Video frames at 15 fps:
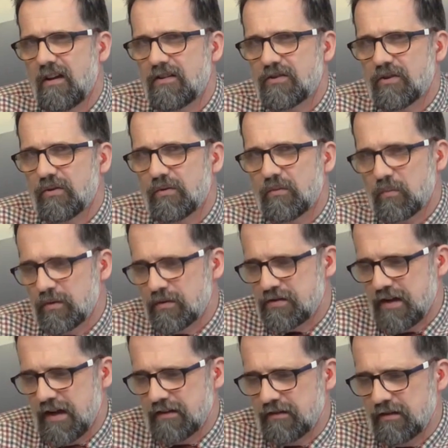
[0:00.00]
So
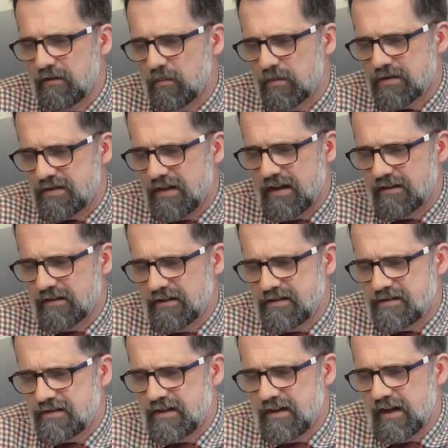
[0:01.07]
we're certainly
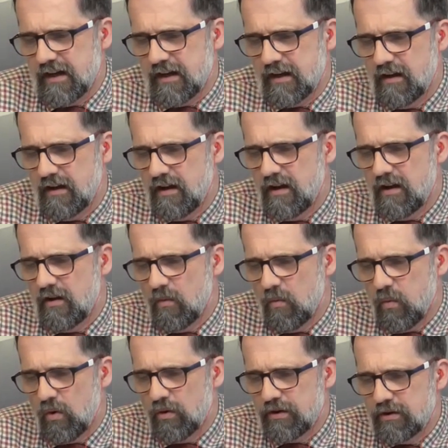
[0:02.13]
seeing
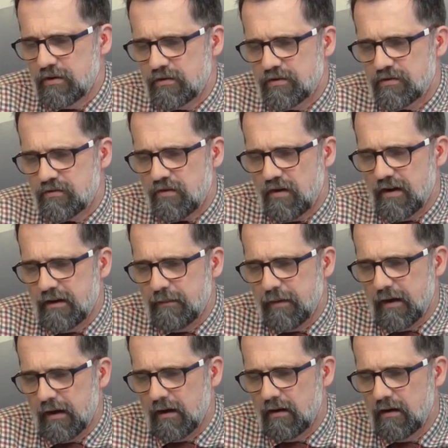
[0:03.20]
what you're
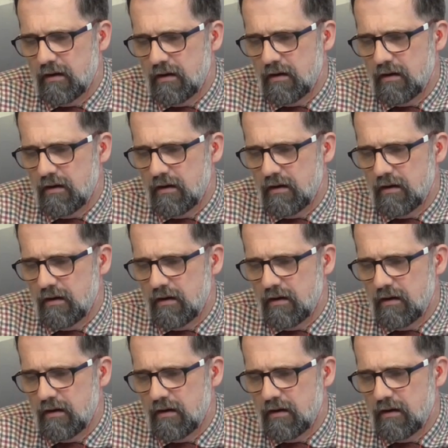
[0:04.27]
describing